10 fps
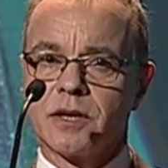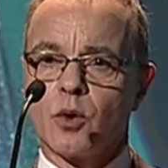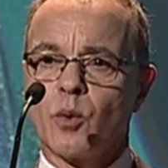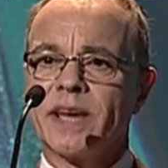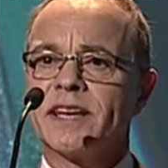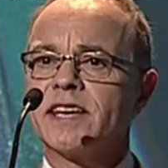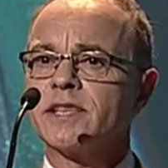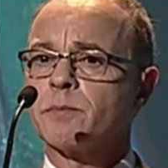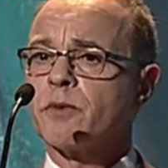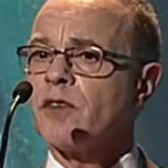we need to
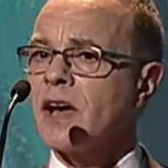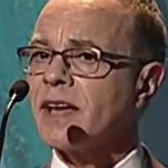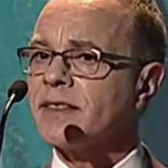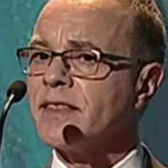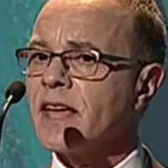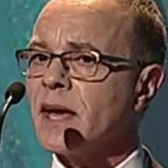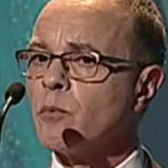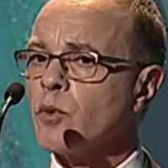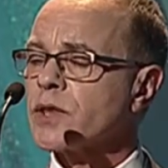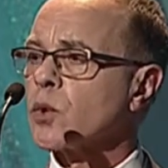provide them
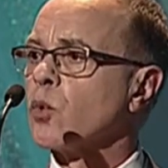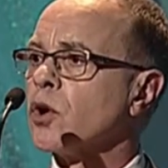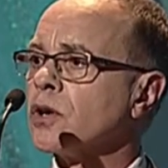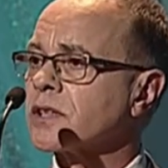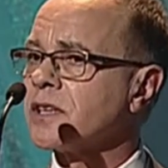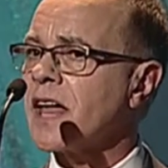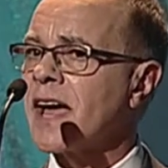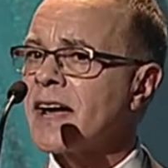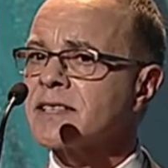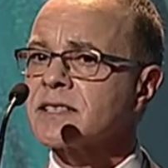with a
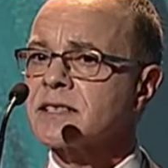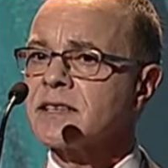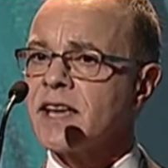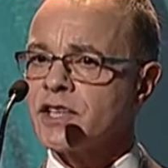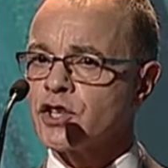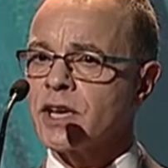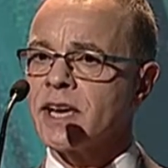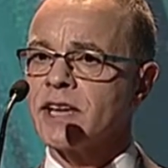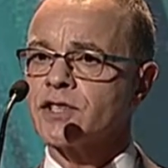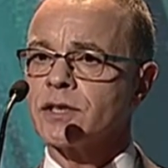world-class
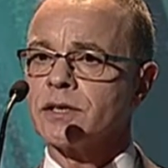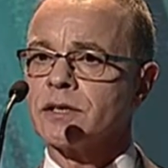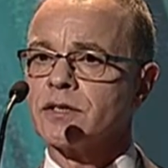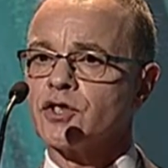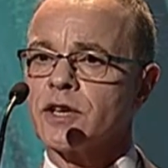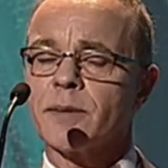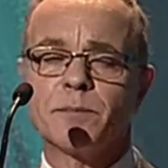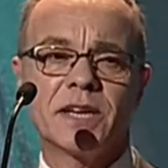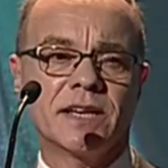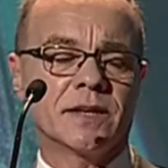education to
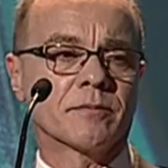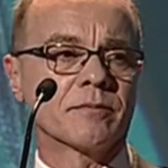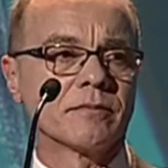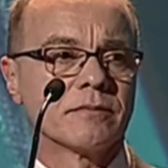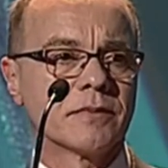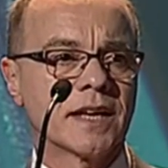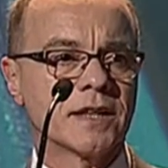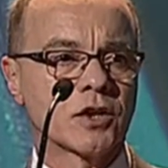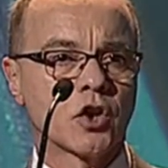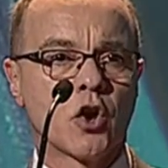compete in the
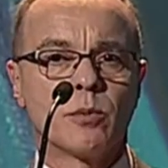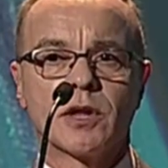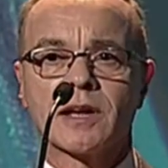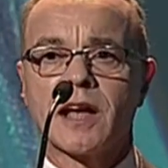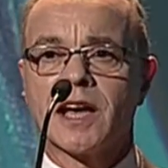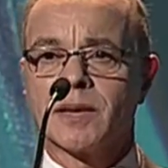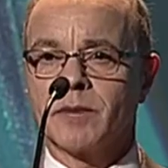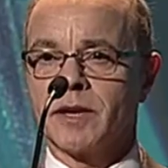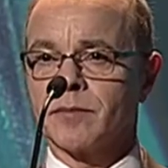global economy.